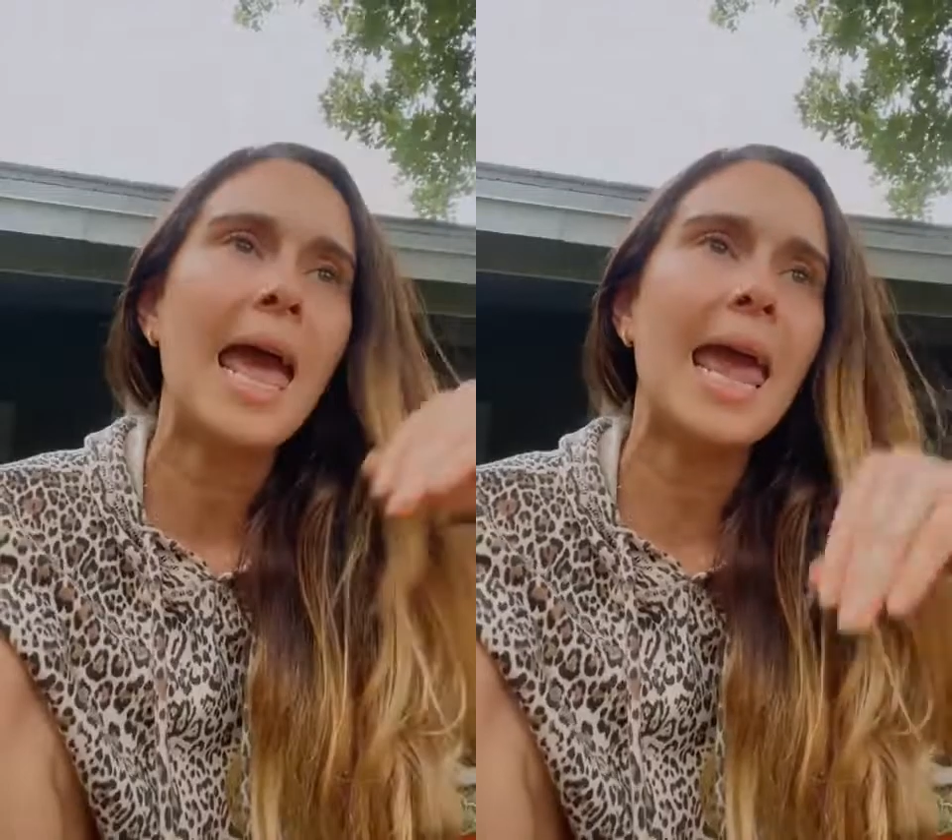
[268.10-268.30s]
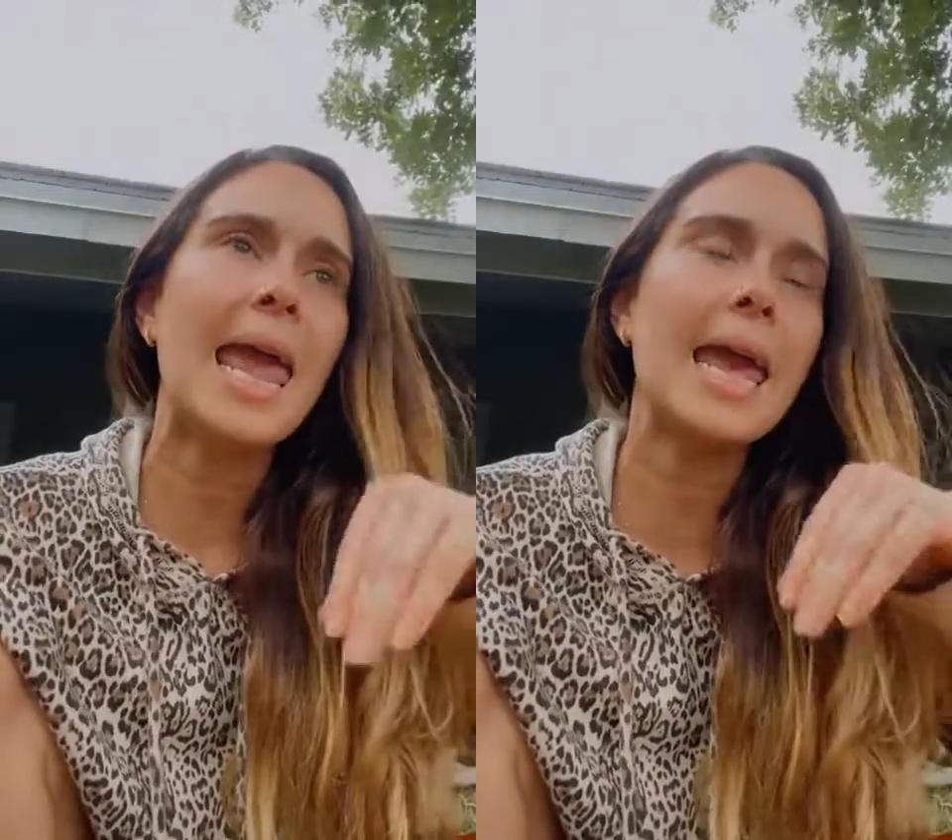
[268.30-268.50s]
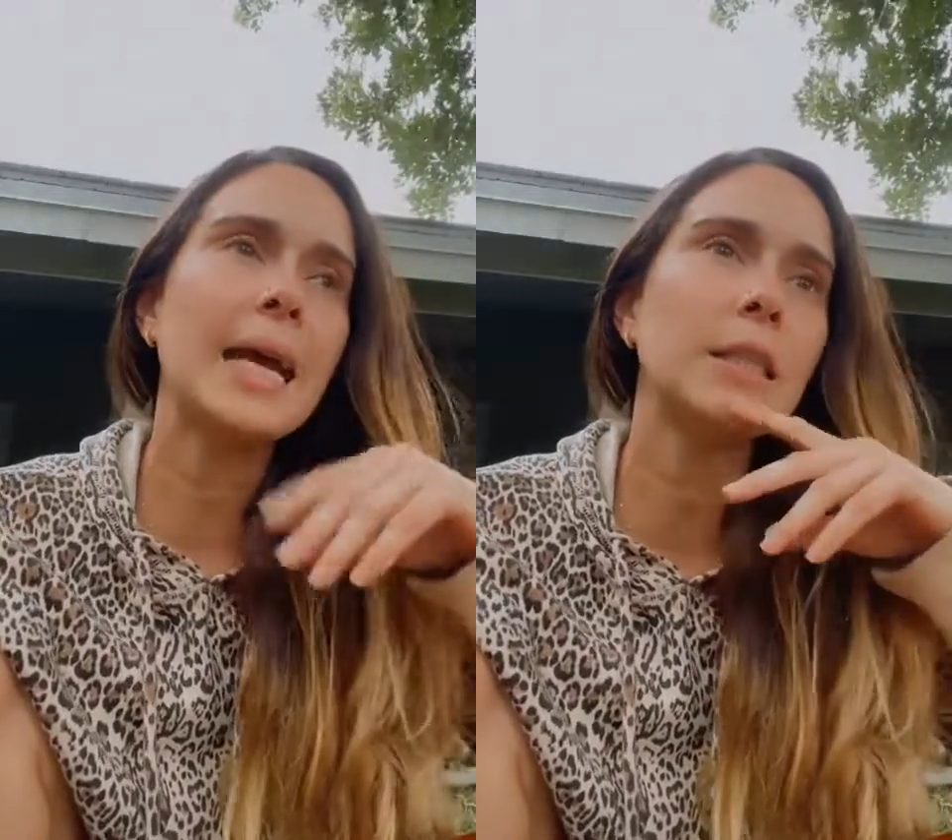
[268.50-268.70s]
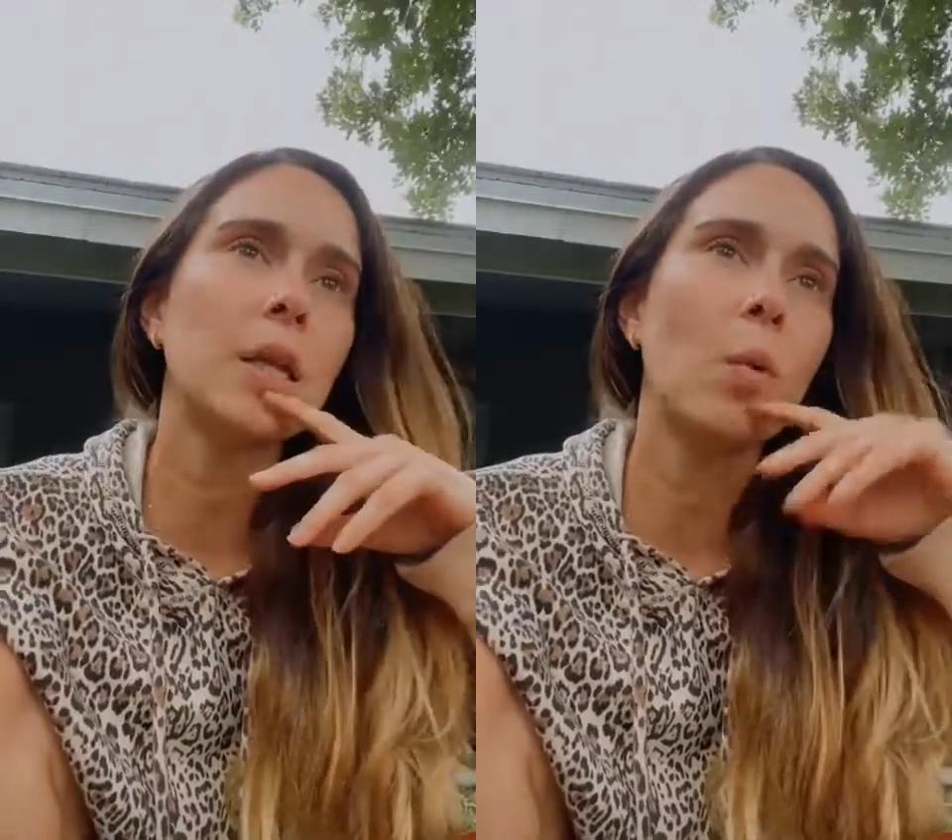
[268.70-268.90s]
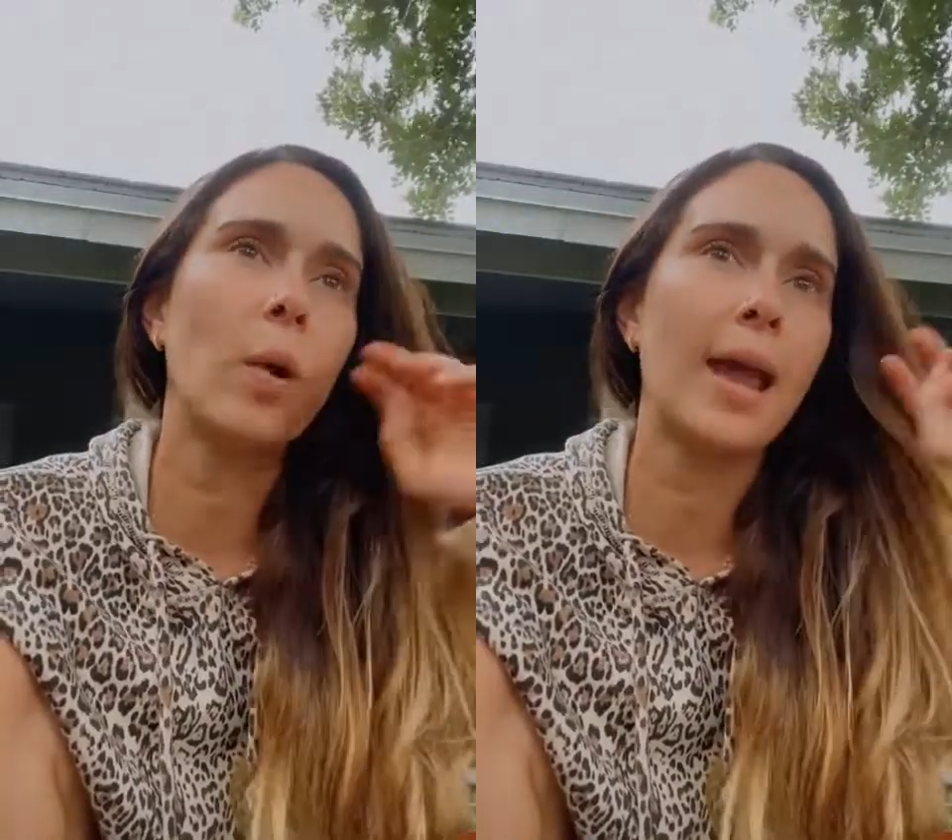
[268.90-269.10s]
And
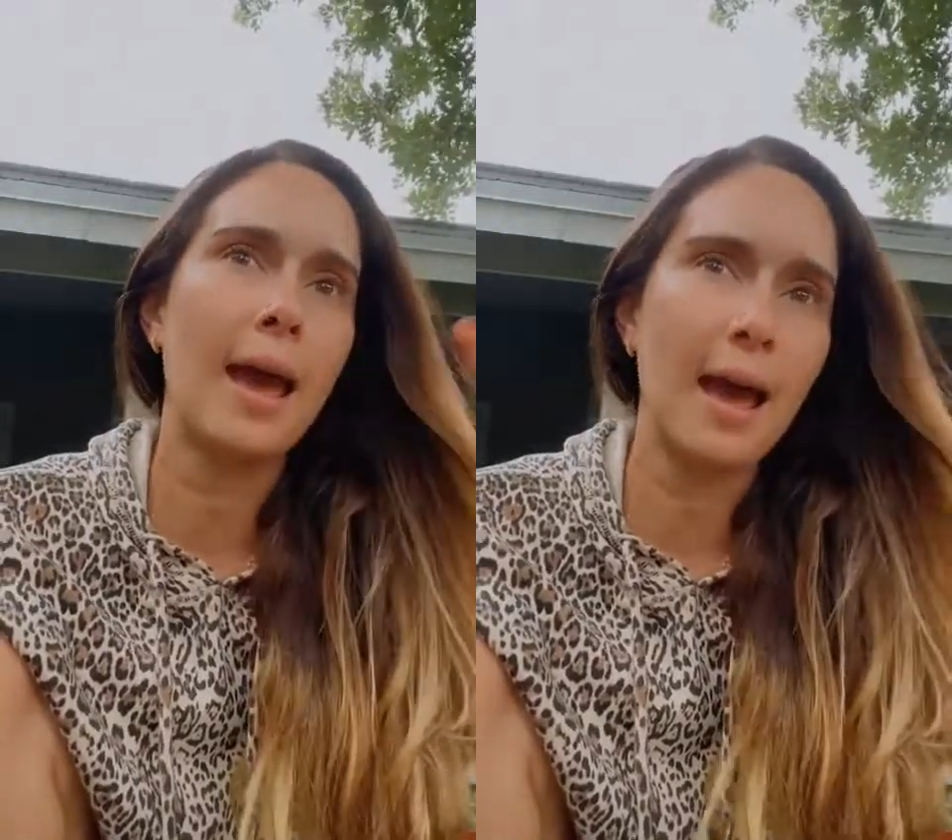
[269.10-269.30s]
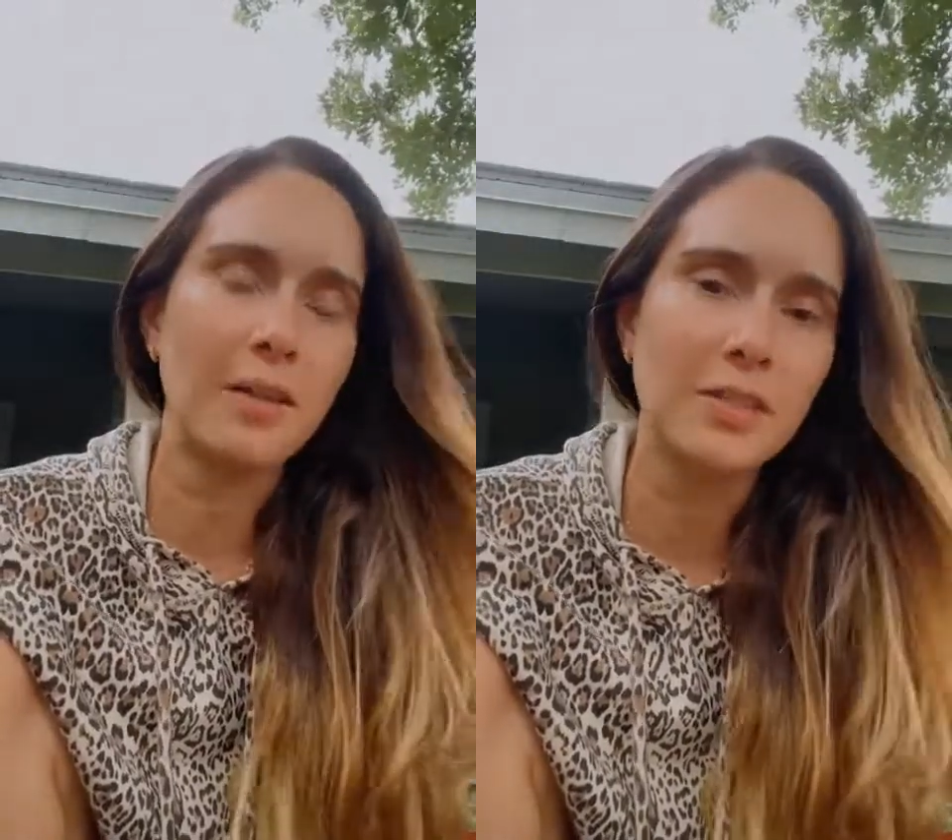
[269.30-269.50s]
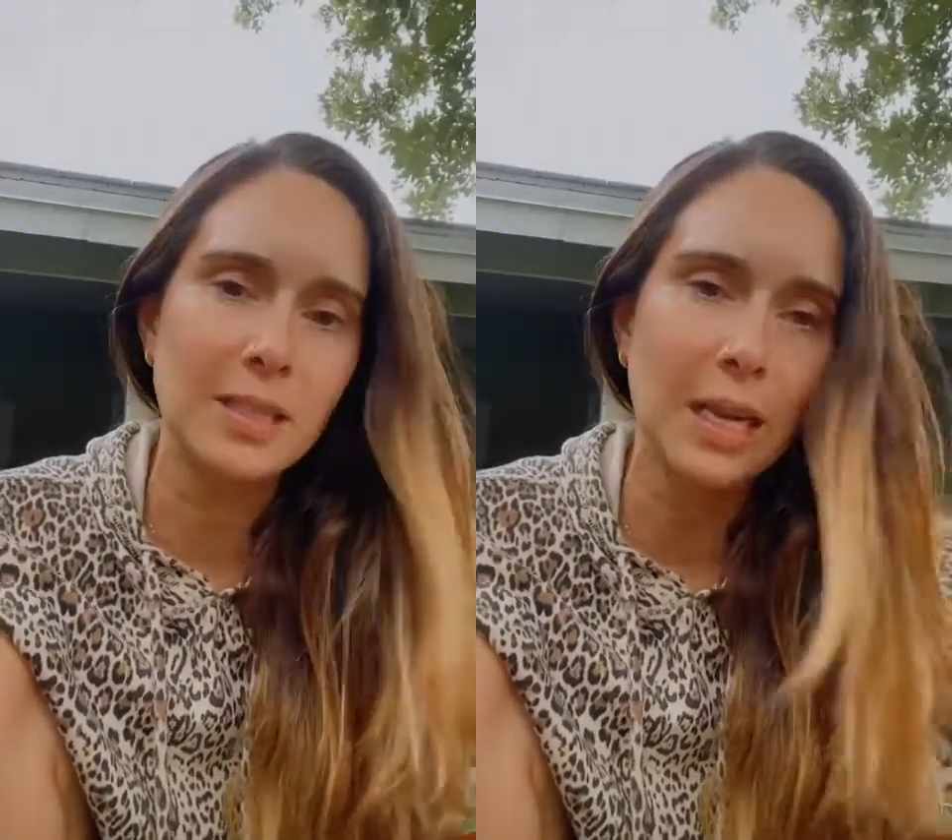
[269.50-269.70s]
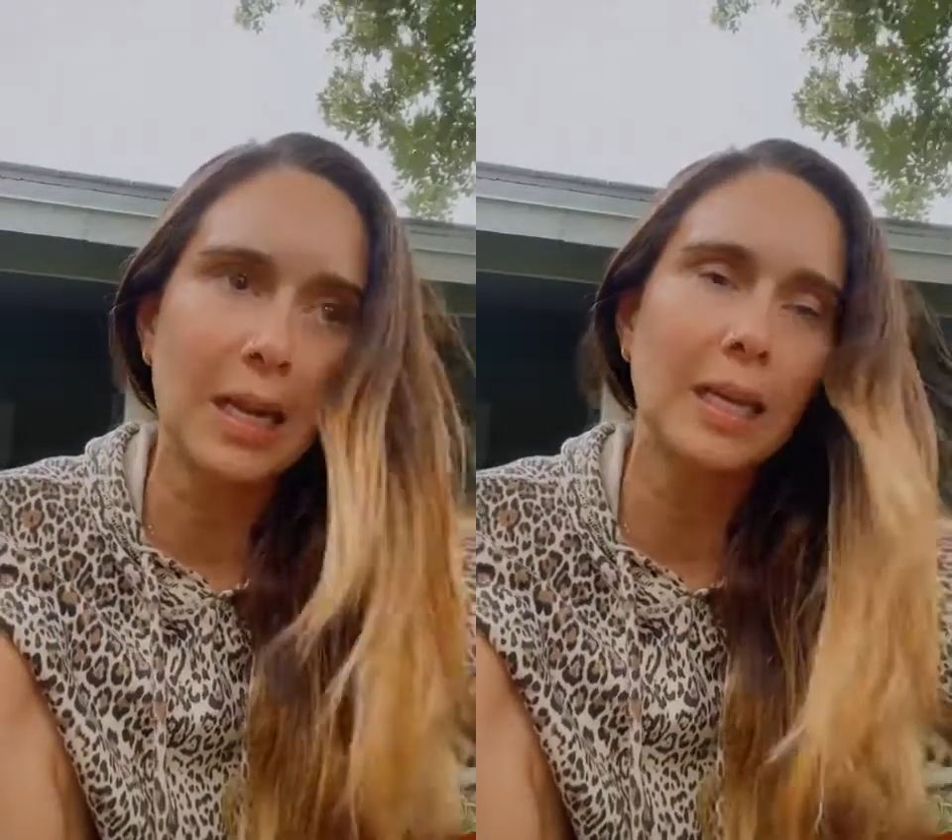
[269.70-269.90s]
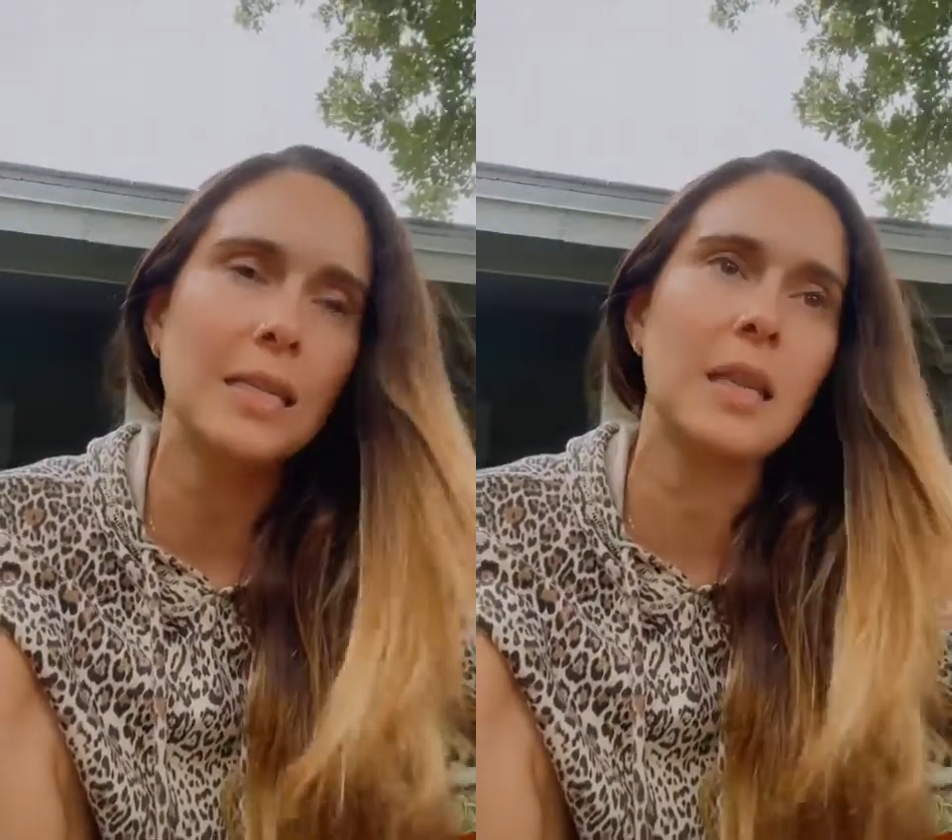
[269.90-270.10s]
what I have seen is